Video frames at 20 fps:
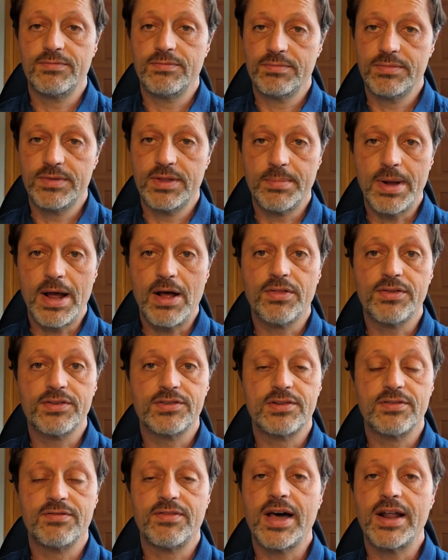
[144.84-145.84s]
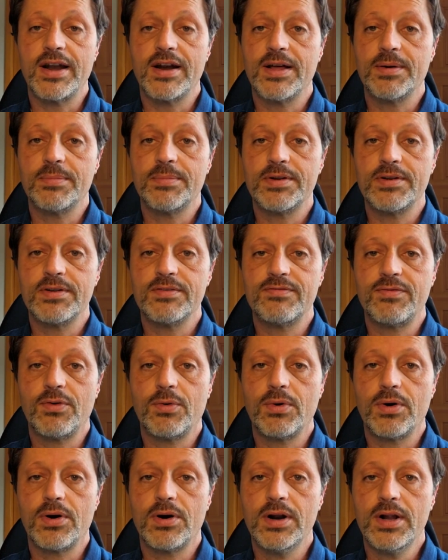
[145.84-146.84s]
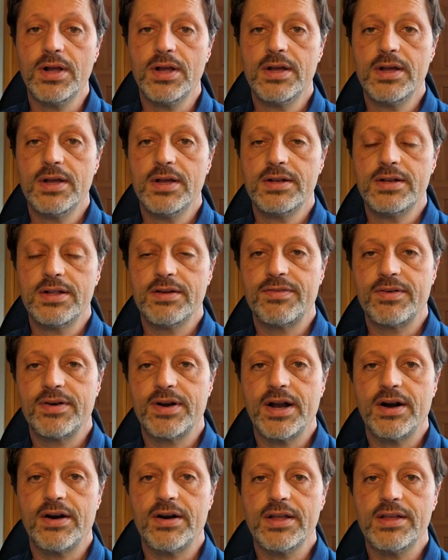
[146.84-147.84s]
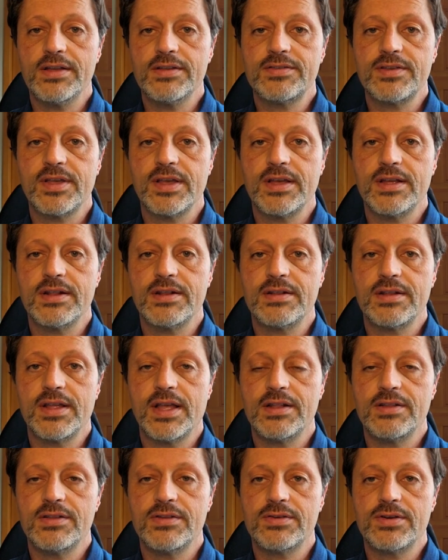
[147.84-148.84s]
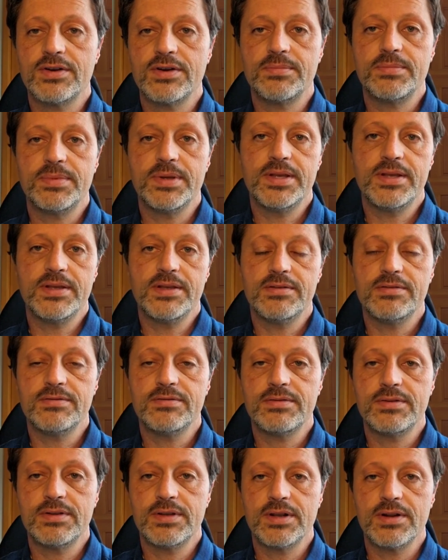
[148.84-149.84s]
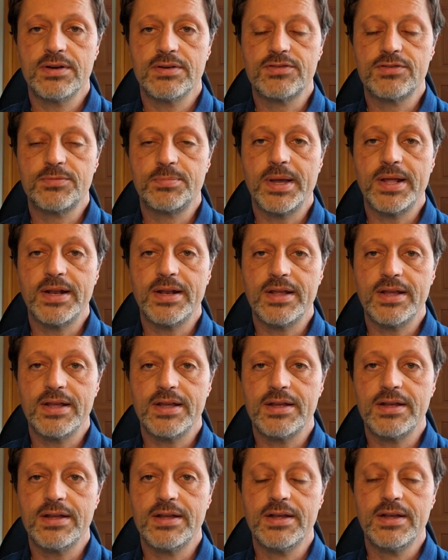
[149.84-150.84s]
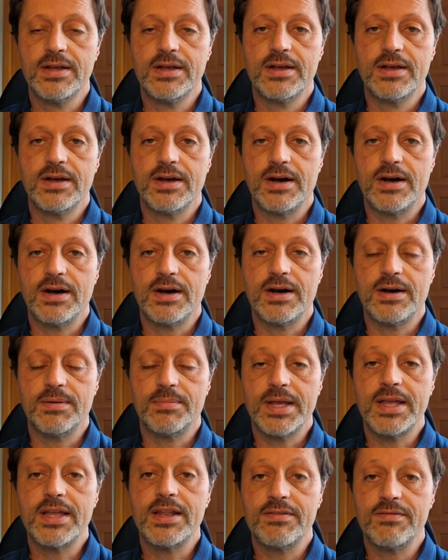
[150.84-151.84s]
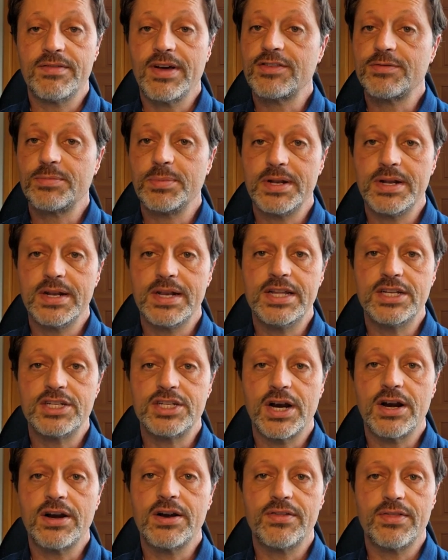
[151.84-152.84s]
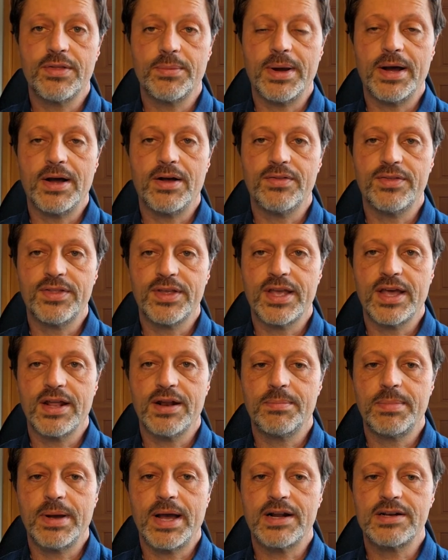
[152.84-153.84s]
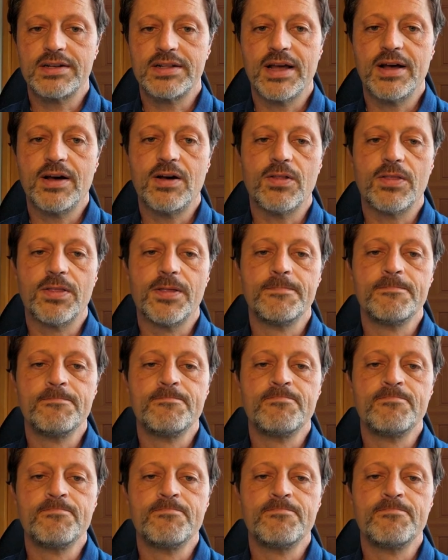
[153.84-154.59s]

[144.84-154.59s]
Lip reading: The mouth is divided up into 4 different areas, and you could be, spending, making an investment in each area of the mouth to get it back to health.